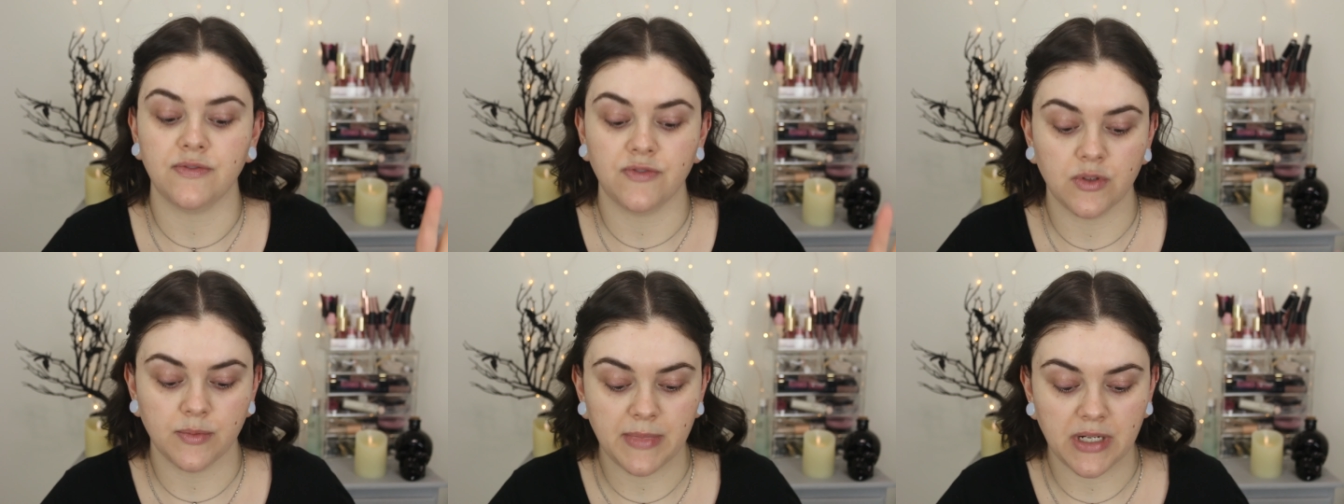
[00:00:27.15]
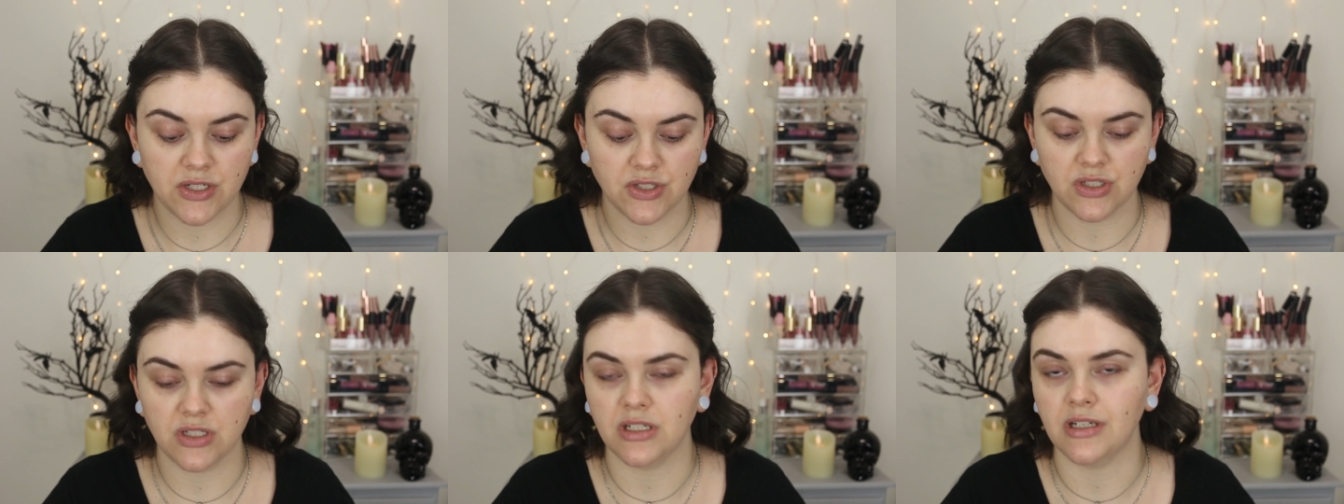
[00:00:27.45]

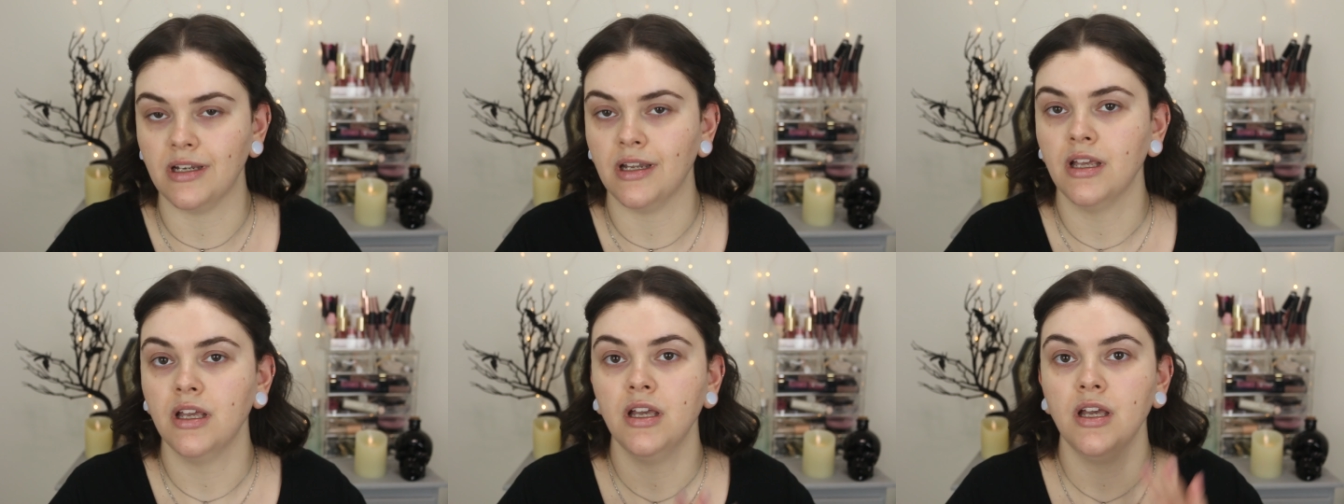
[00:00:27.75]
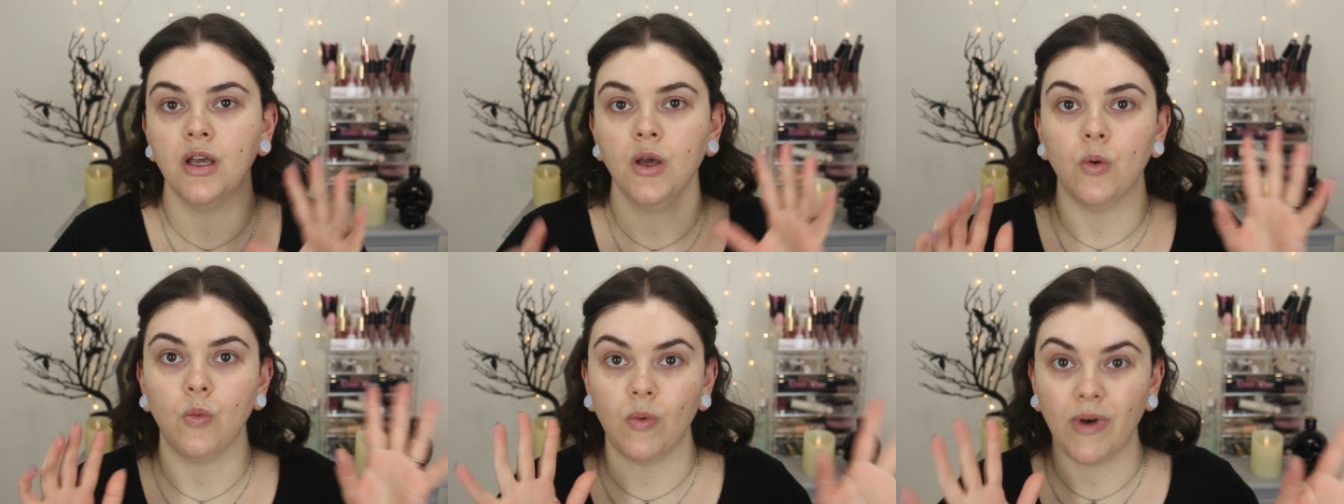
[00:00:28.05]
information
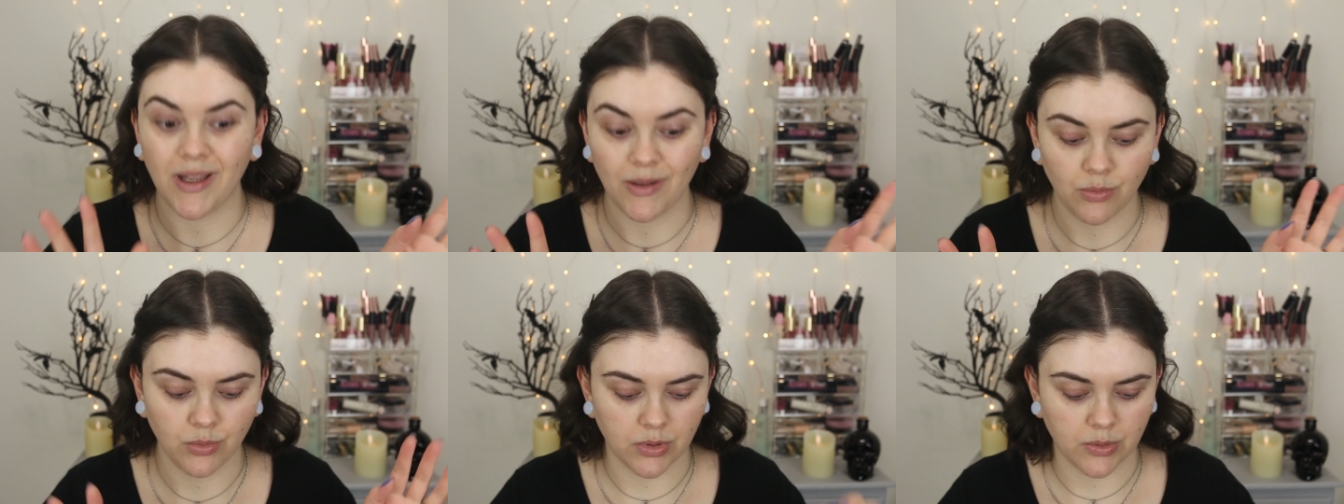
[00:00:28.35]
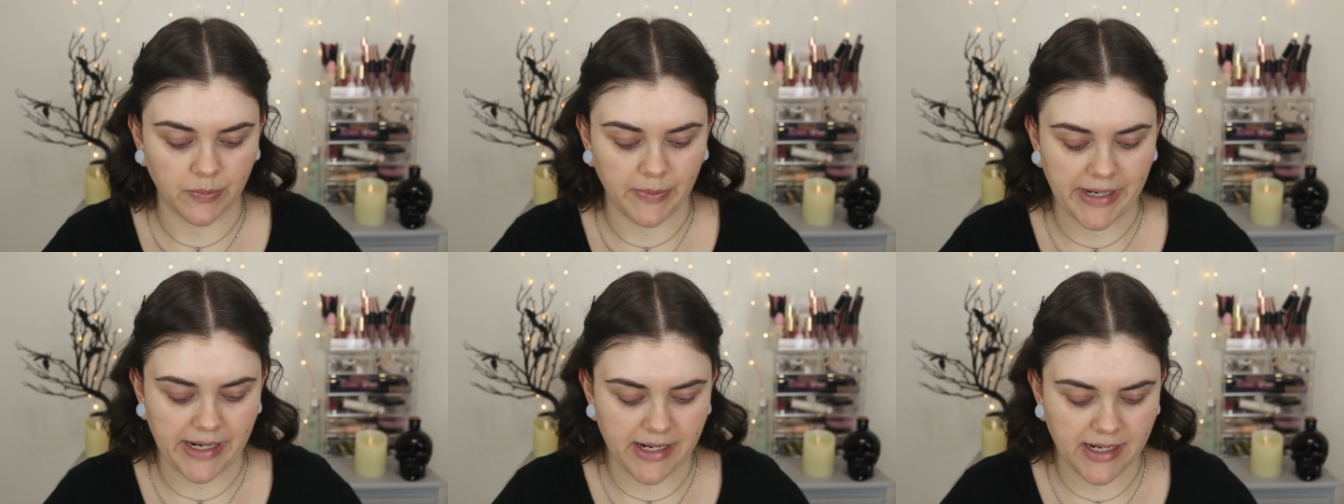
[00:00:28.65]
while we're
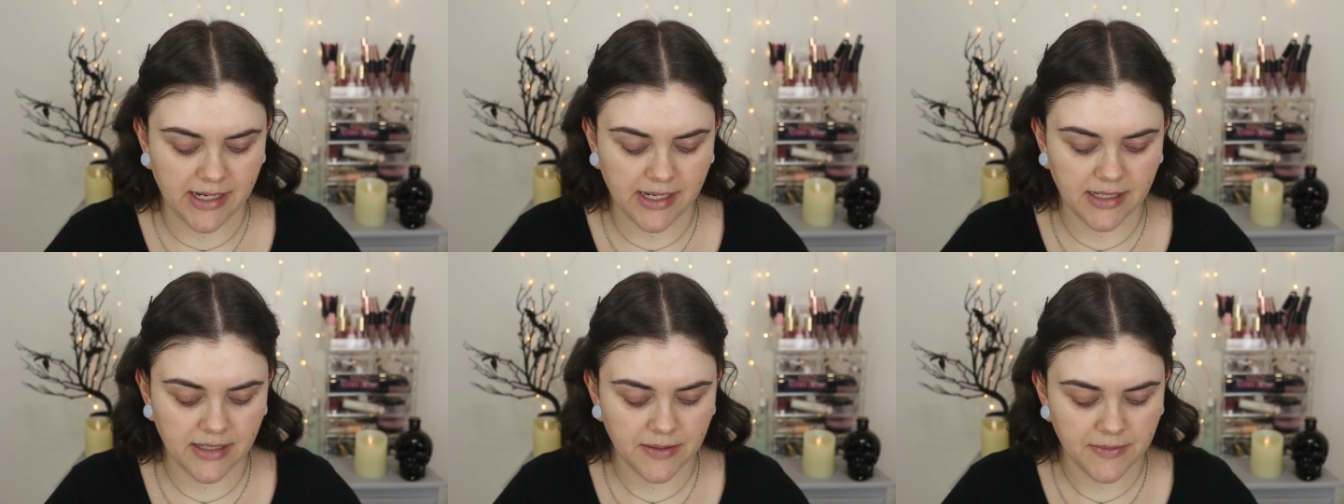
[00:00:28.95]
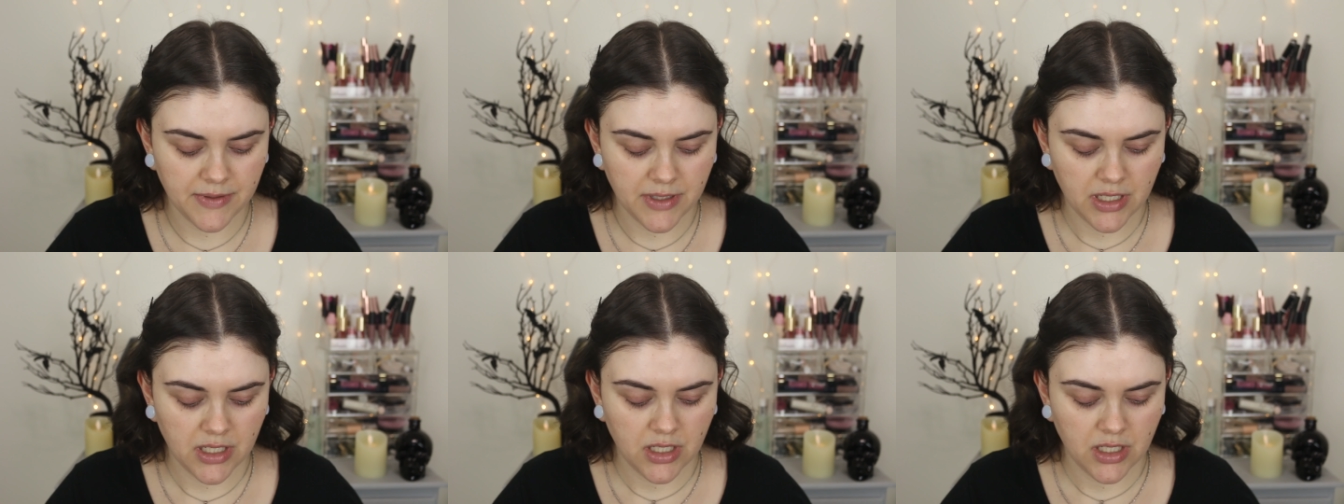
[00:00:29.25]
waiting.